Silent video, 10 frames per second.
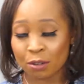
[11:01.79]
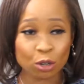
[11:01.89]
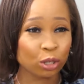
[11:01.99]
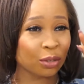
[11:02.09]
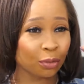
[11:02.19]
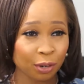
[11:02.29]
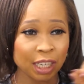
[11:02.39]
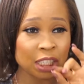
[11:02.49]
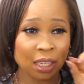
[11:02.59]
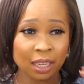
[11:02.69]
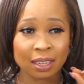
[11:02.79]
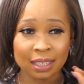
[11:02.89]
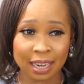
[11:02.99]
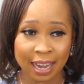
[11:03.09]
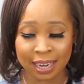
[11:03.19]
those freshly
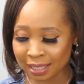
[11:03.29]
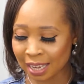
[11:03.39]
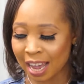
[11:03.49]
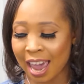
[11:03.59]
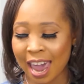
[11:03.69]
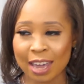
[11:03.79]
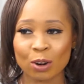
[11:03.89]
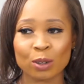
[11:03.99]
cut ends, and